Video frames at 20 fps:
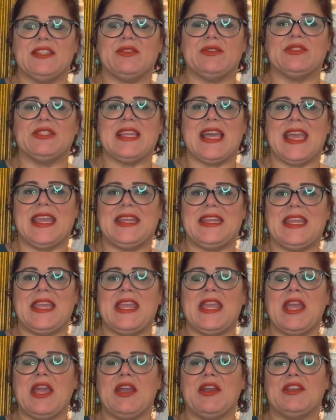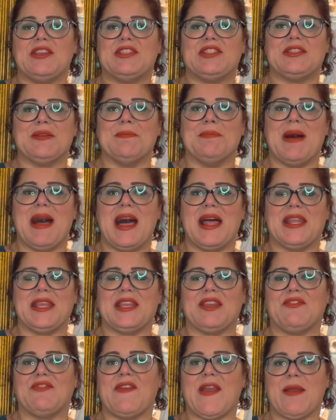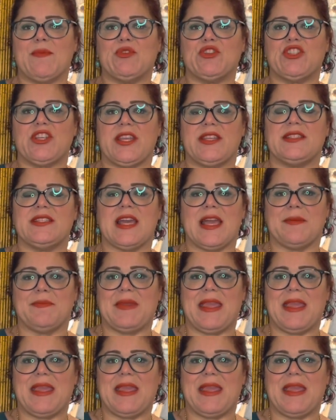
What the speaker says: little tiny symbolic Fabergé type